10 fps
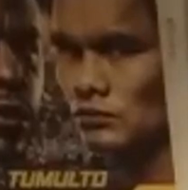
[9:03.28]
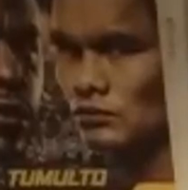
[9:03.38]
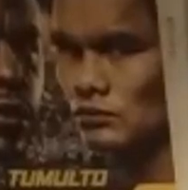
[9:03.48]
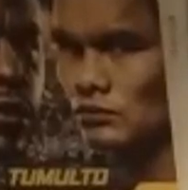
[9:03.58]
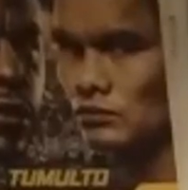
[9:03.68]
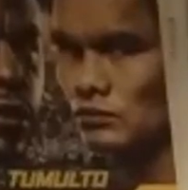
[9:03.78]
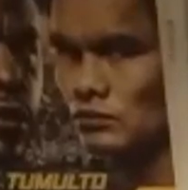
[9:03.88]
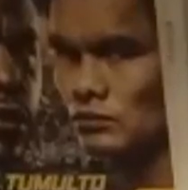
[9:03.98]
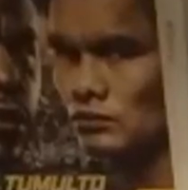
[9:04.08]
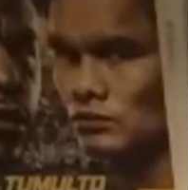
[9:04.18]

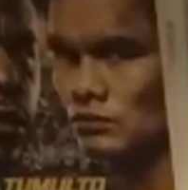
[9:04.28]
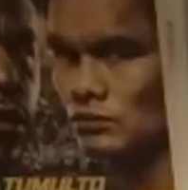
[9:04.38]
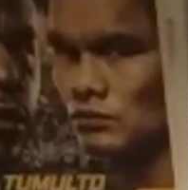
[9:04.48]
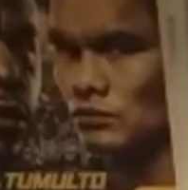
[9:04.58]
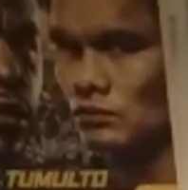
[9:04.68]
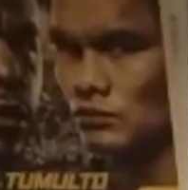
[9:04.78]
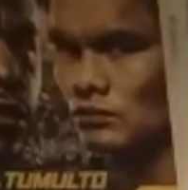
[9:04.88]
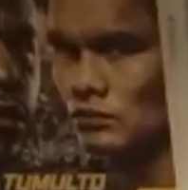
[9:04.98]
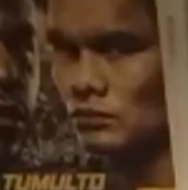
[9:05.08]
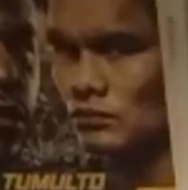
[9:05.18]

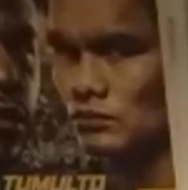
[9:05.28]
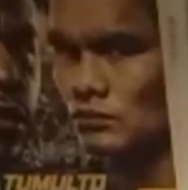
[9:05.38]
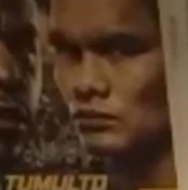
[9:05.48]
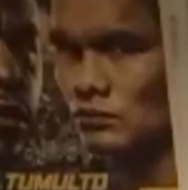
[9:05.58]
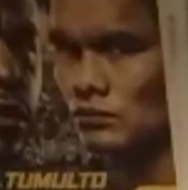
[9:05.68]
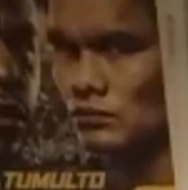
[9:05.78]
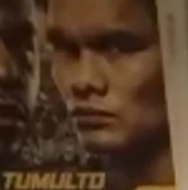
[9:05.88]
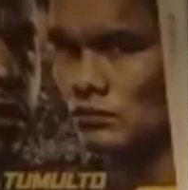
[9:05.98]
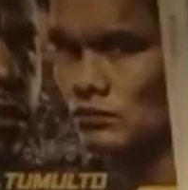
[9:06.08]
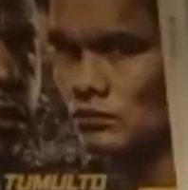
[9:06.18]

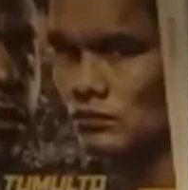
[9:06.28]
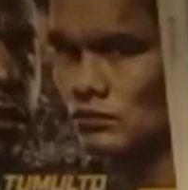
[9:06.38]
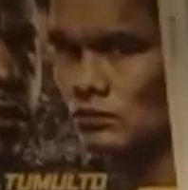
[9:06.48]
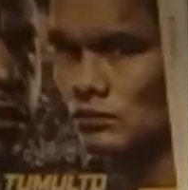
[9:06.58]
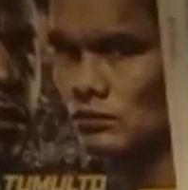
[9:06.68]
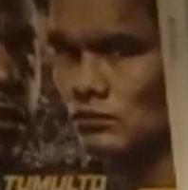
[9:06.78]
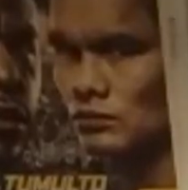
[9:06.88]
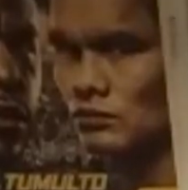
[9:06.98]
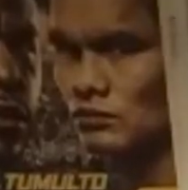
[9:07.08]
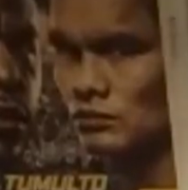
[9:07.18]

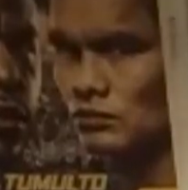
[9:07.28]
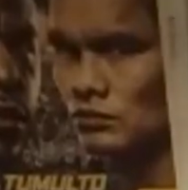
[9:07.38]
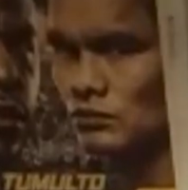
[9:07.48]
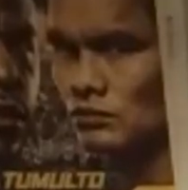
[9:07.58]
[no speech]